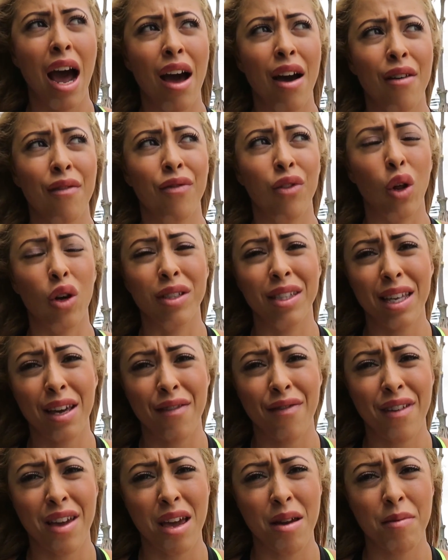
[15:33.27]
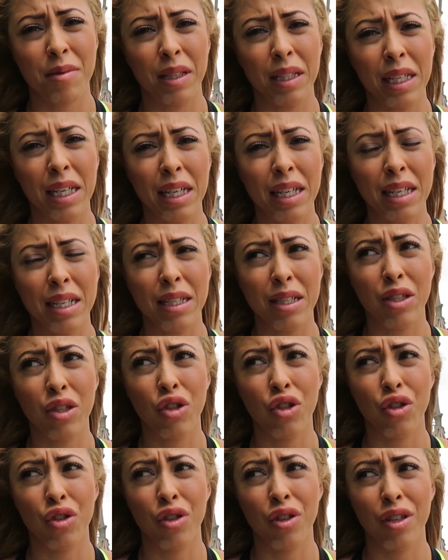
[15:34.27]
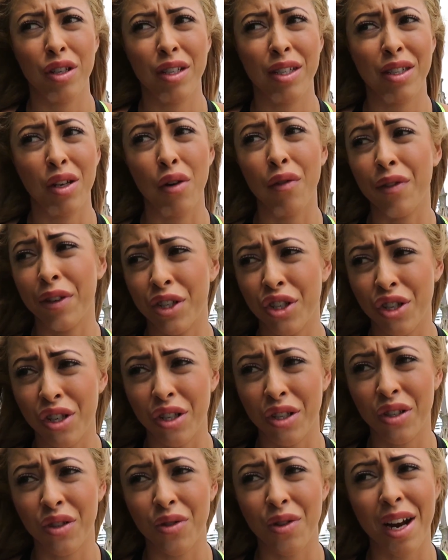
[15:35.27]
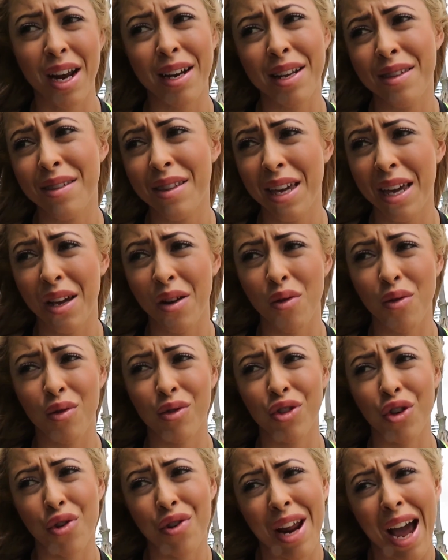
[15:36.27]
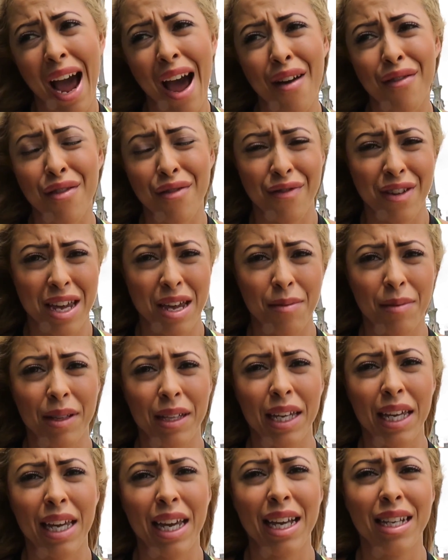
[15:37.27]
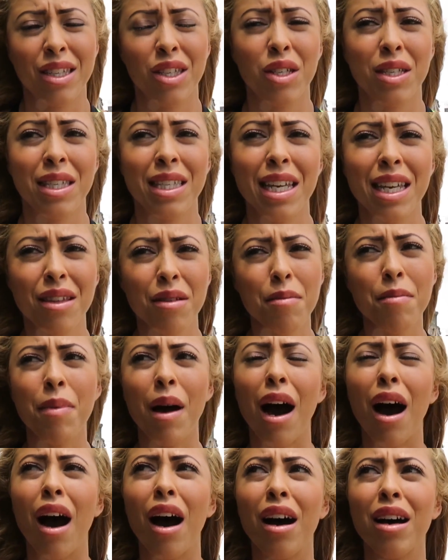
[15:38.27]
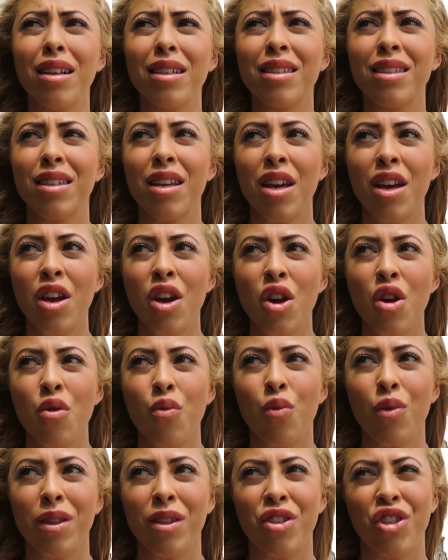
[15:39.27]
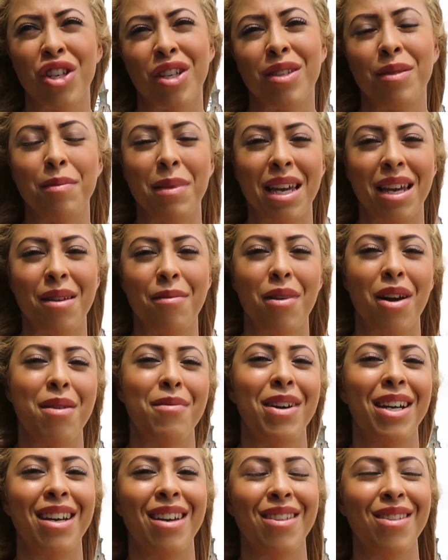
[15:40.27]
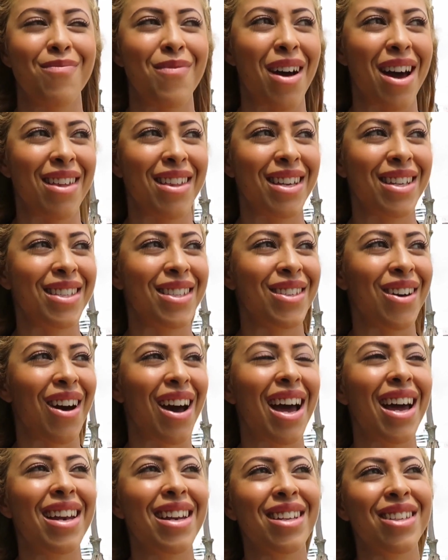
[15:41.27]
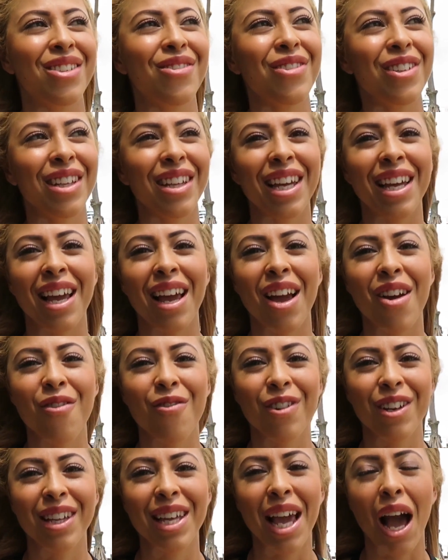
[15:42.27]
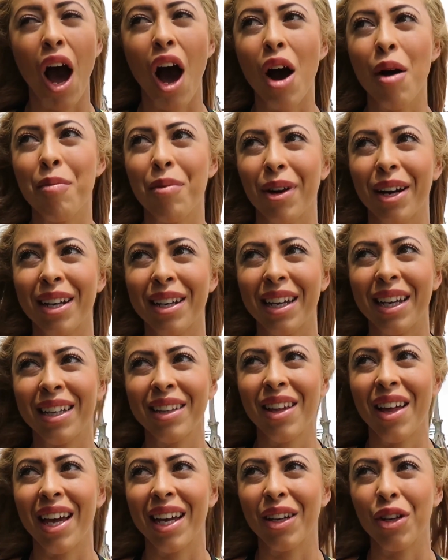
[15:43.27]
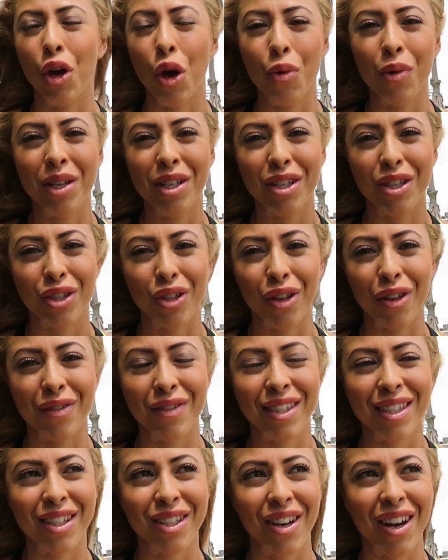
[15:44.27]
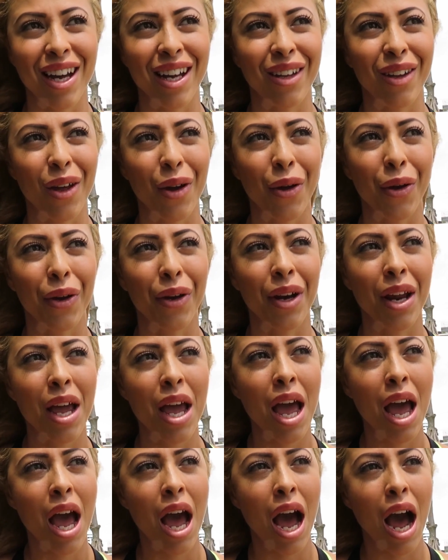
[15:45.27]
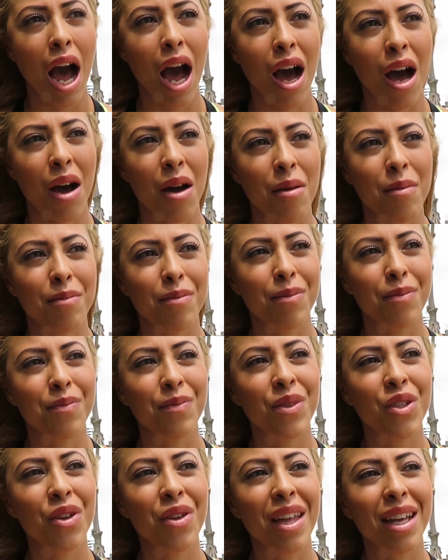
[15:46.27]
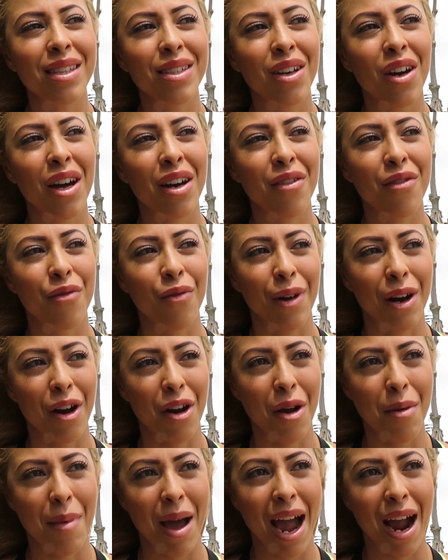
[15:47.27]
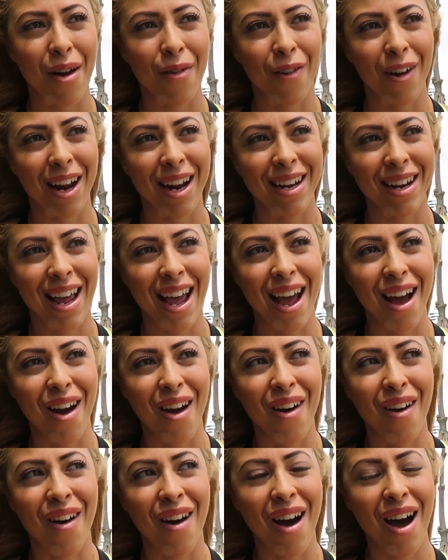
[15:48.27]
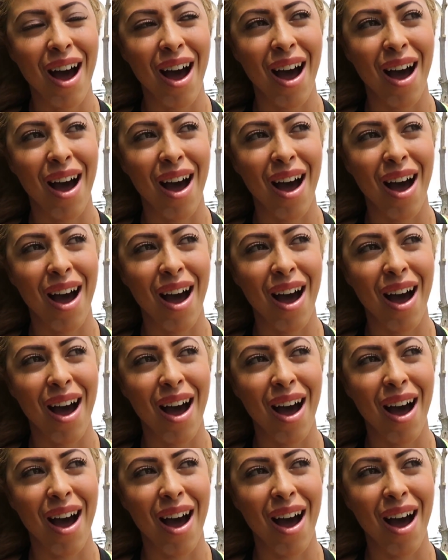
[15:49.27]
have lost their families due to selfishness or anything, or don't have a family, and to see them pass with just me by their side is really, really heartbreaking. Like, no one deserves to die alone. So that's kind of where I'm at right now.